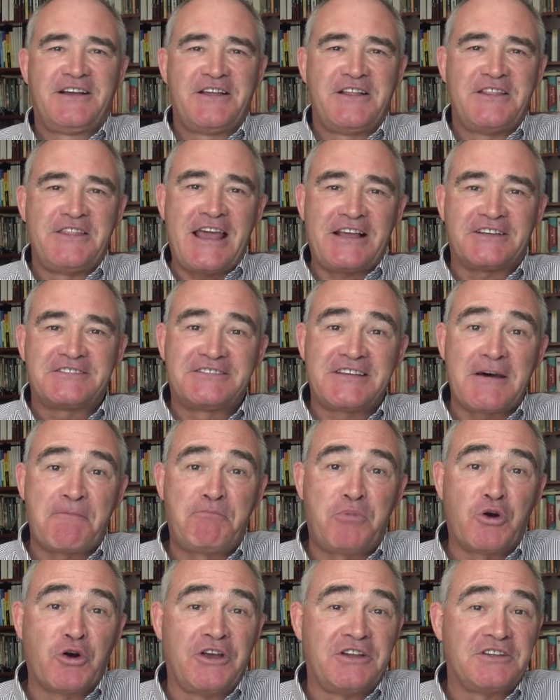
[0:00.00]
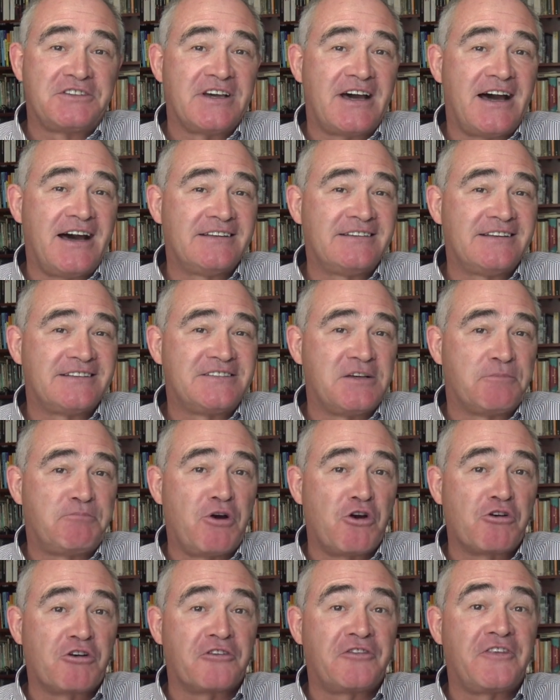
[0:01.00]
Next sub-point under
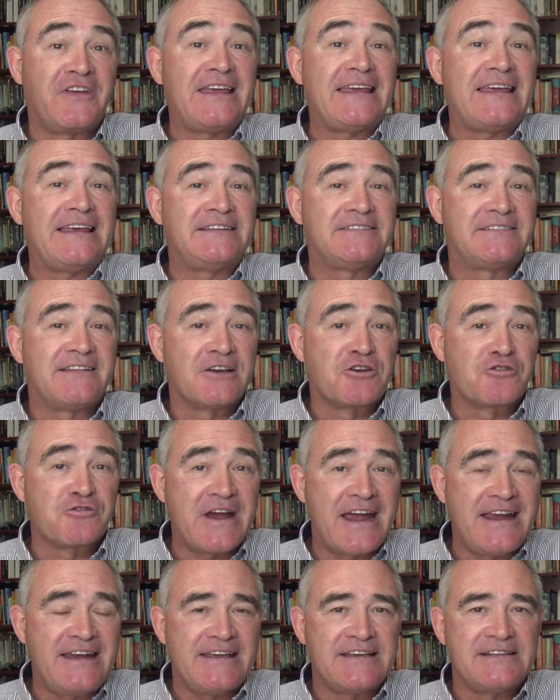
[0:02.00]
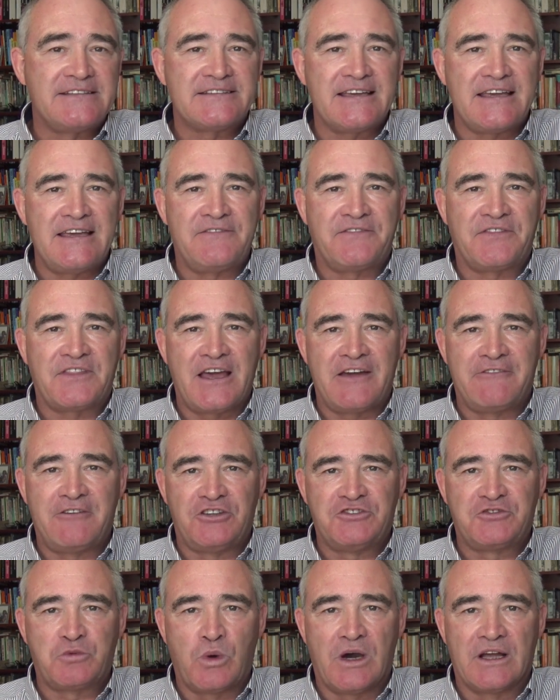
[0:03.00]
topography is the gradient, if there
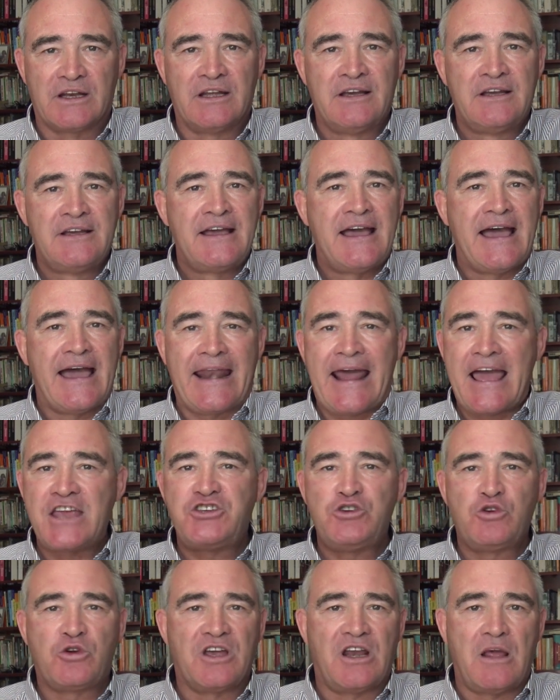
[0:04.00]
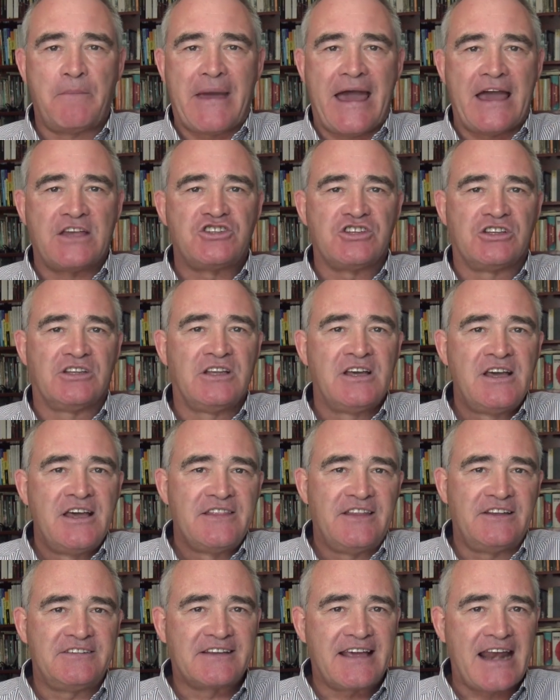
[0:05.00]
is one. And as you can imagine,
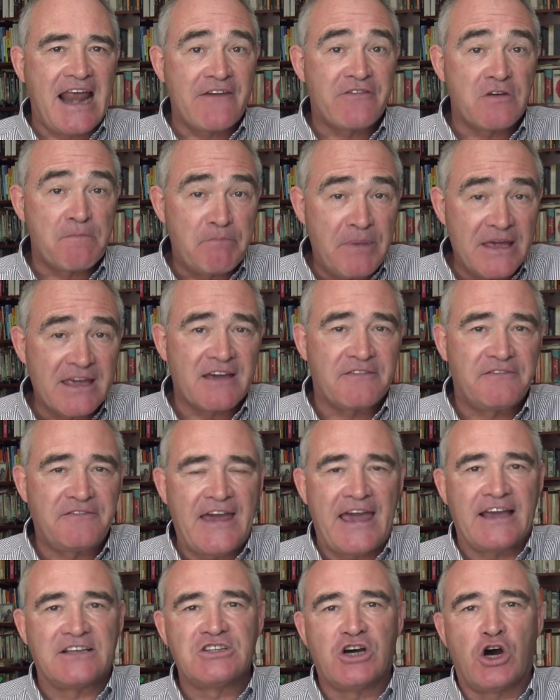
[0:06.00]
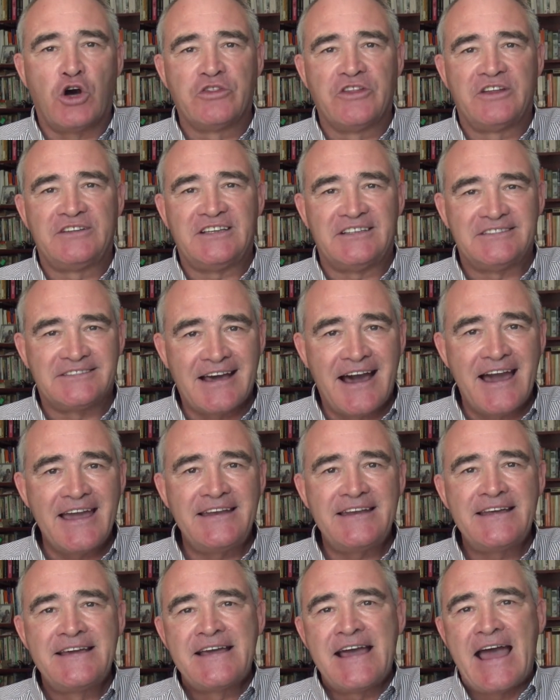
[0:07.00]
this can have a big effect on the
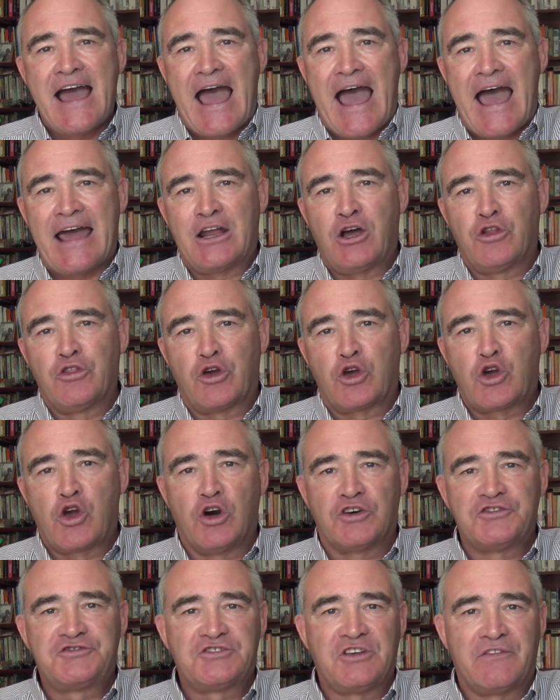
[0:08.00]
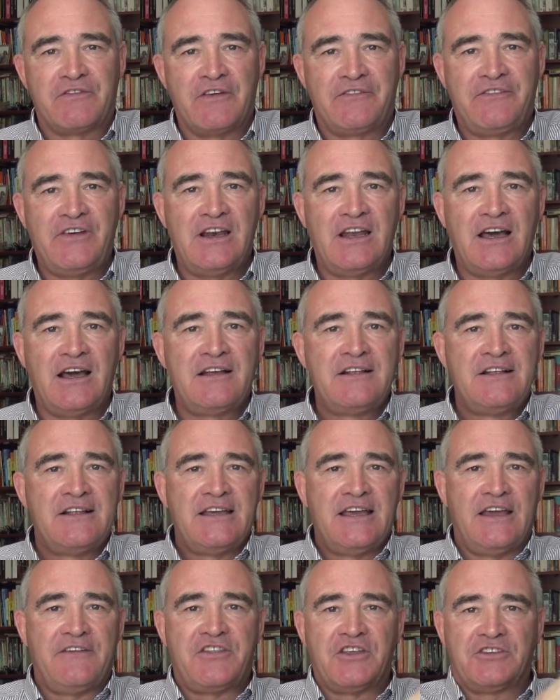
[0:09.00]
design and on the costs of the villa.
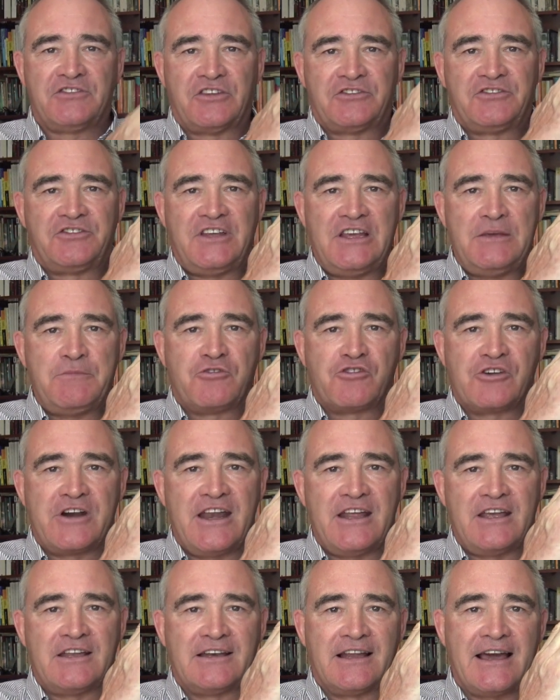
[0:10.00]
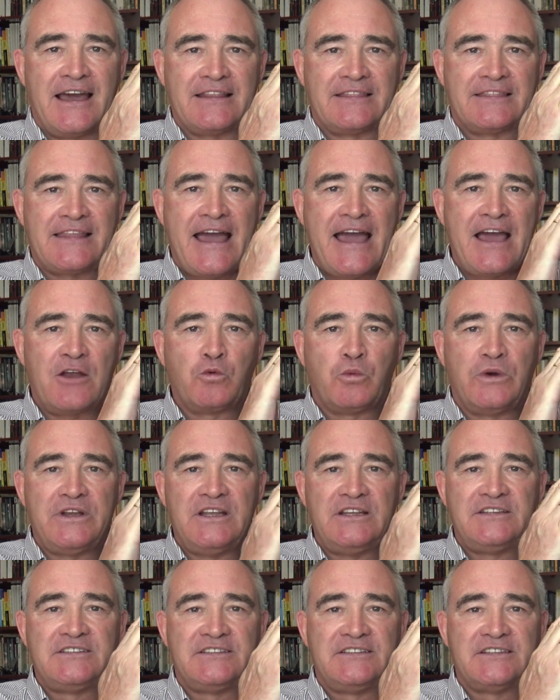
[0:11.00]
If there's a steep gradient like that, we
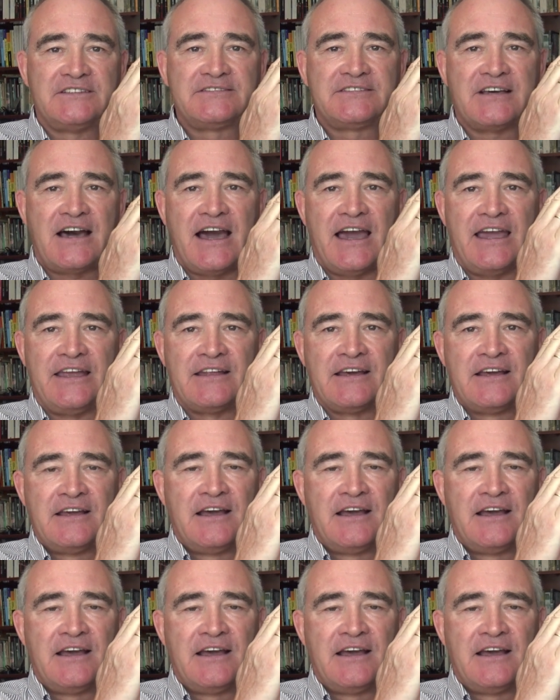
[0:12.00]
need to decide,